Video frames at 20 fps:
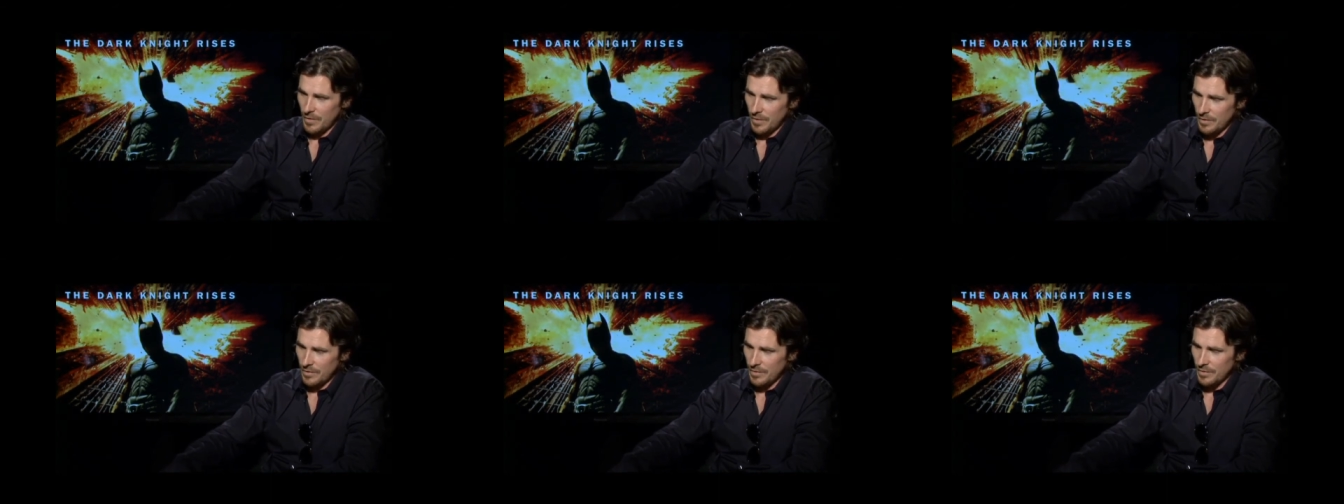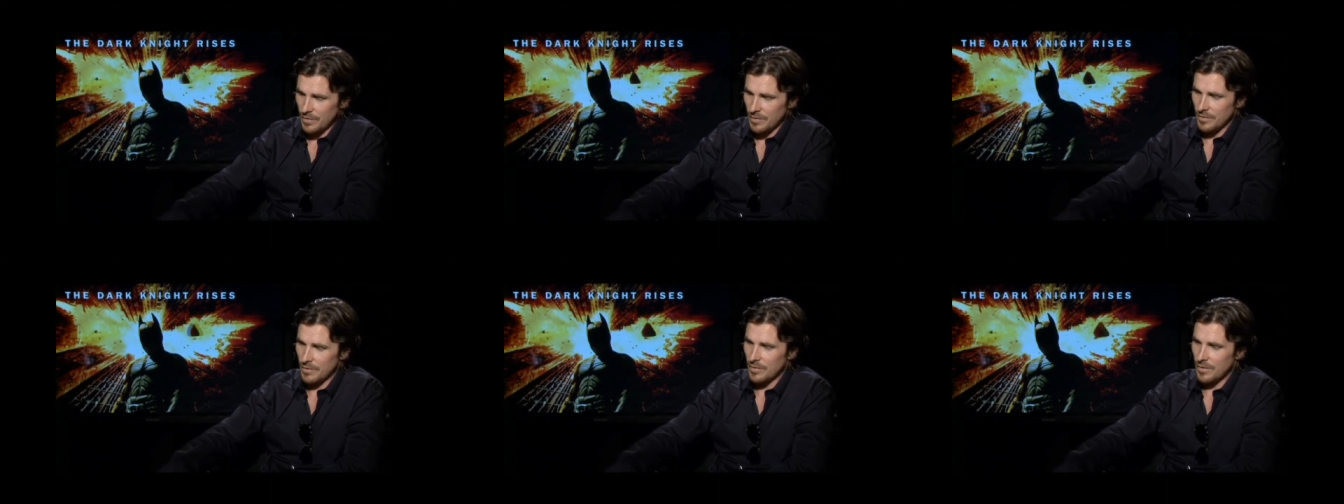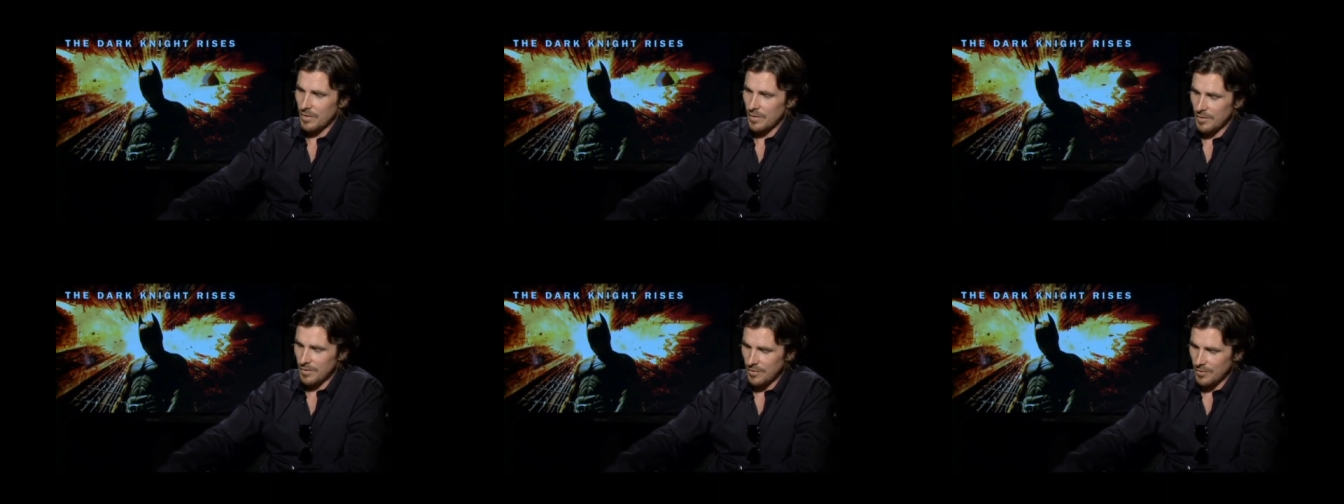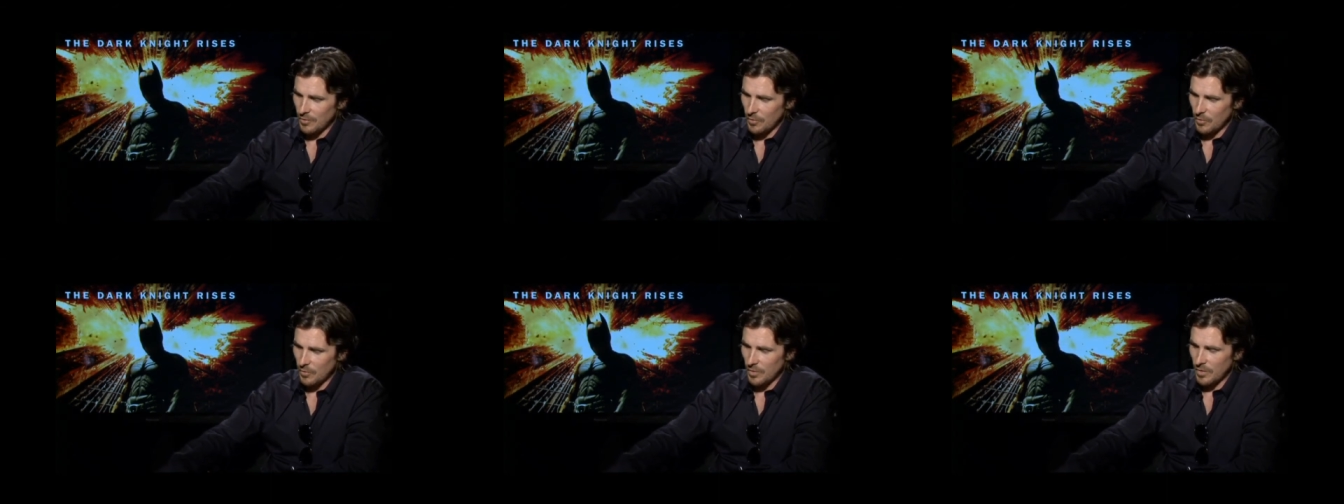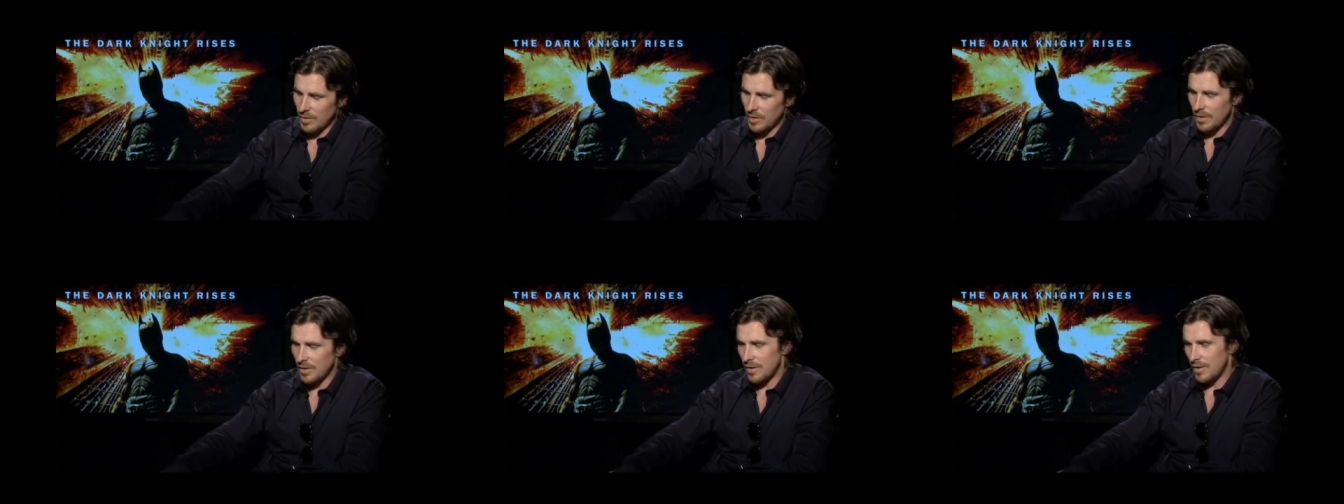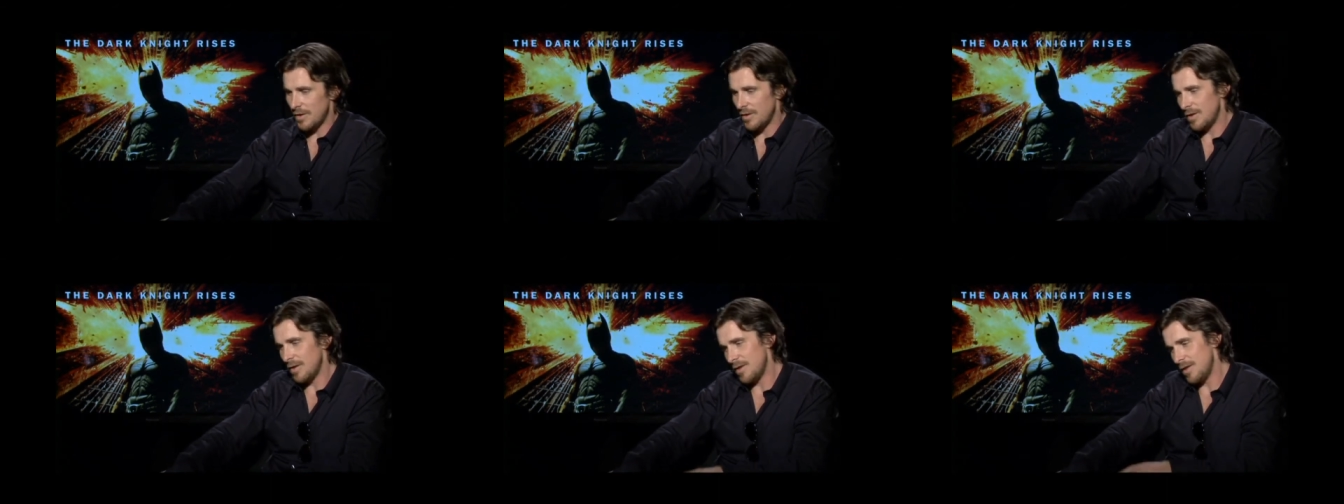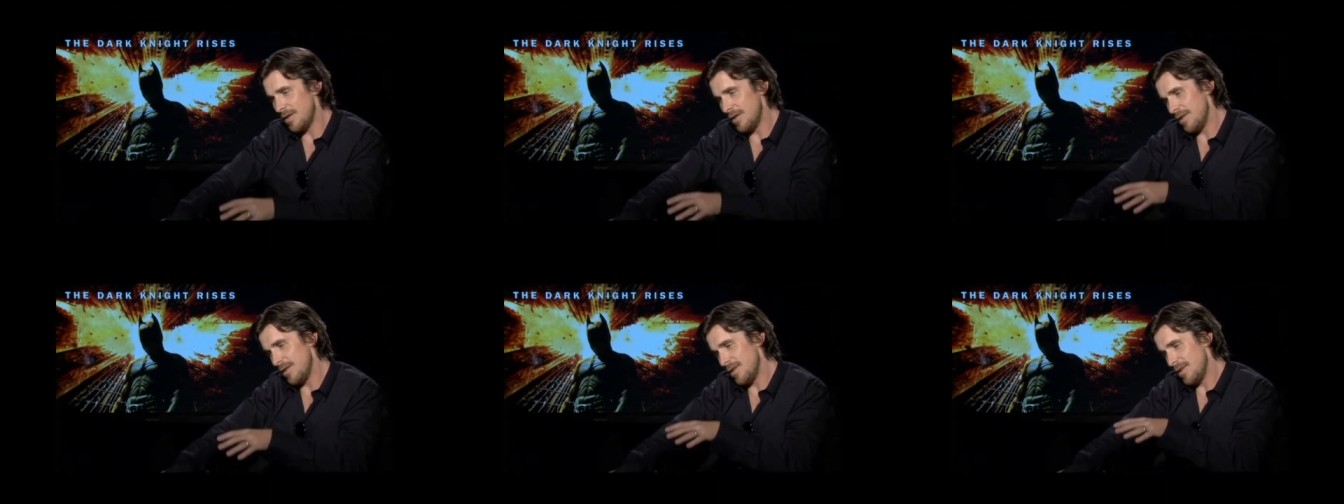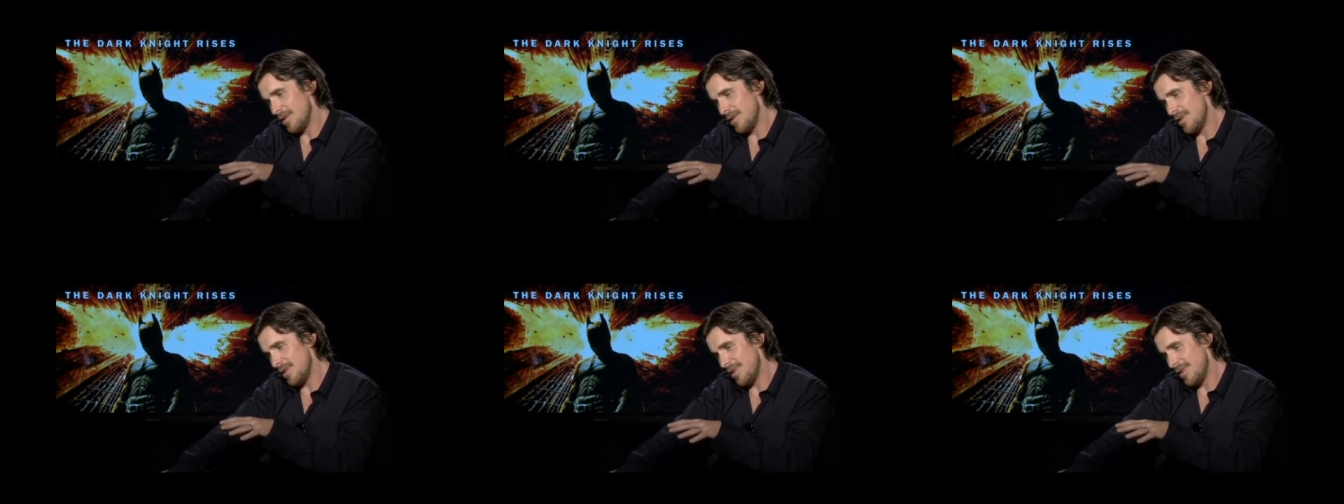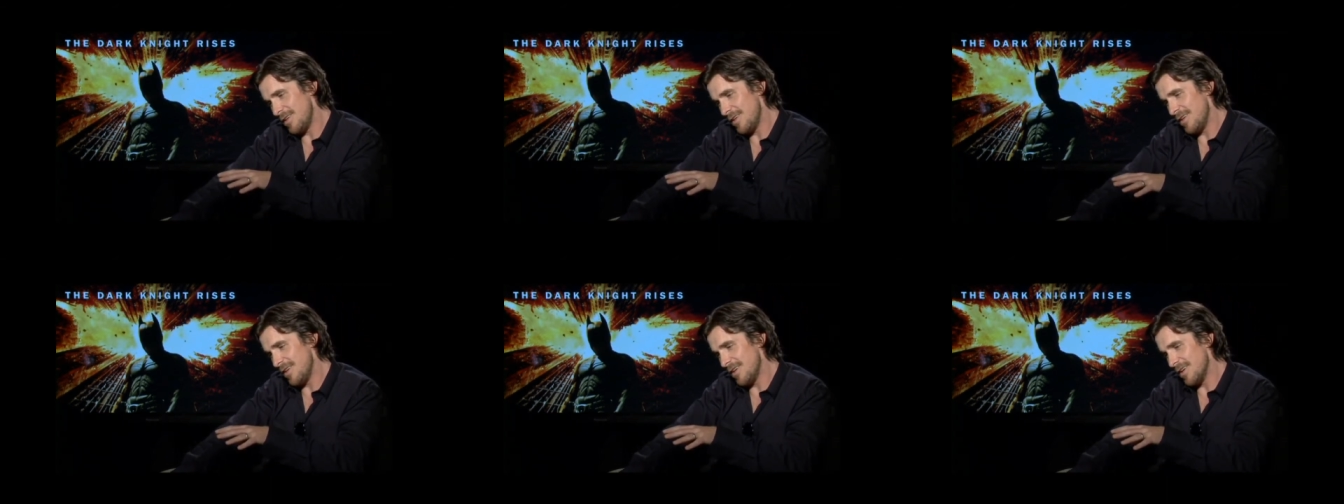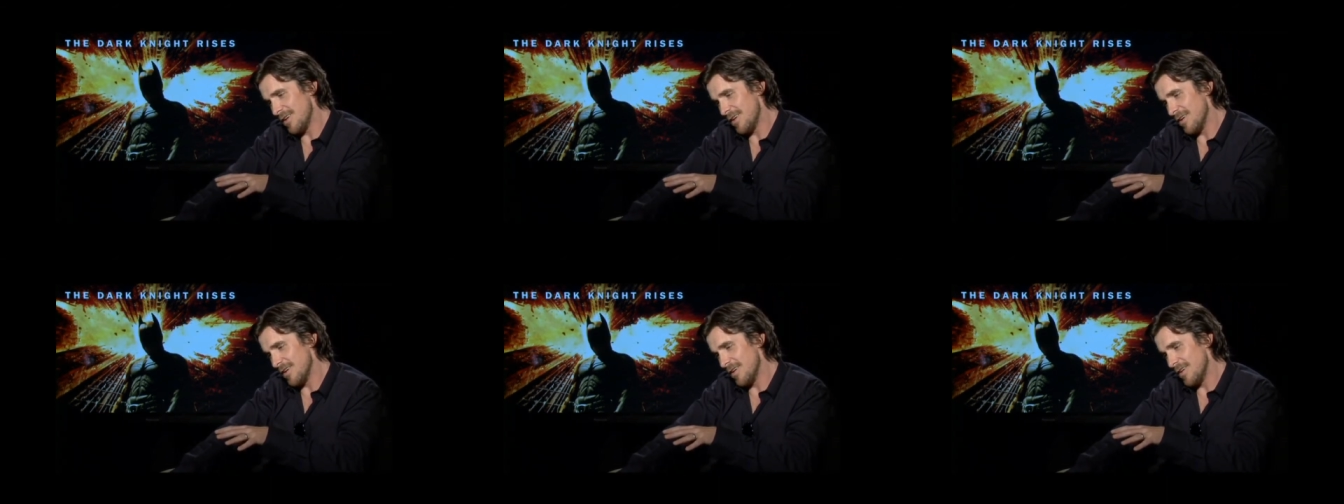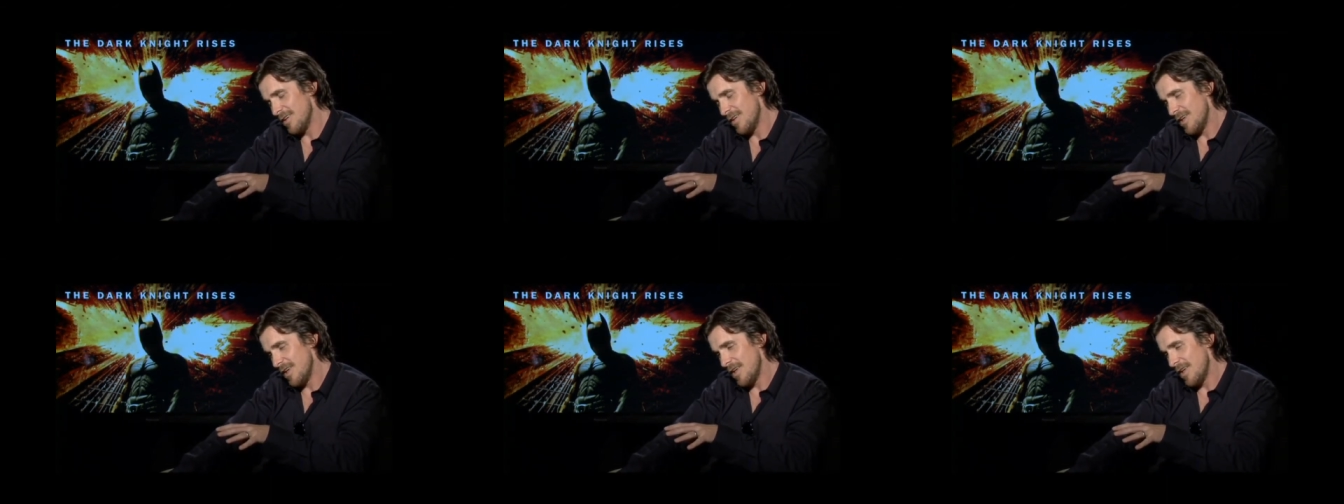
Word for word: Yeah, yeah, uh, you know, uh, he he he uh,